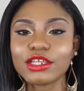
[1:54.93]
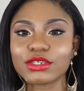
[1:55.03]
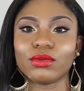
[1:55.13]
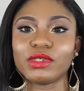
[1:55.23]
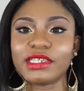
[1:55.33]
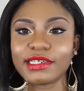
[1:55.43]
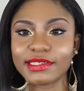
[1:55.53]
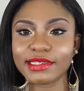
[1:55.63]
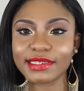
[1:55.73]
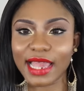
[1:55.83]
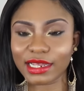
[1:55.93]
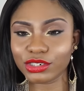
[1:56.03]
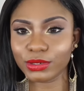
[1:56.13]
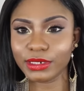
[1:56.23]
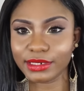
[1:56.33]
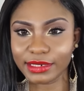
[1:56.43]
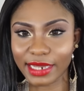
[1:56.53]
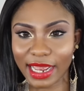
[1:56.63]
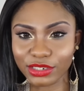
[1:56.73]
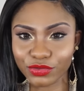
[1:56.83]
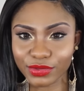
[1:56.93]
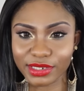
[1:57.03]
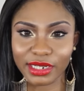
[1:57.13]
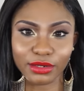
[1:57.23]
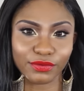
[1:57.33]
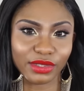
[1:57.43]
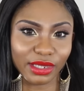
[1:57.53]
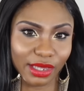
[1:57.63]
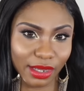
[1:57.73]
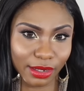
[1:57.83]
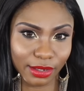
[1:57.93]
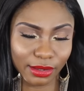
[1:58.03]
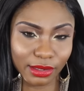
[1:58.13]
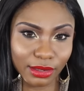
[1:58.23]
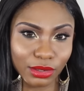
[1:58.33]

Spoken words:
So this is actually the natural state of the hair,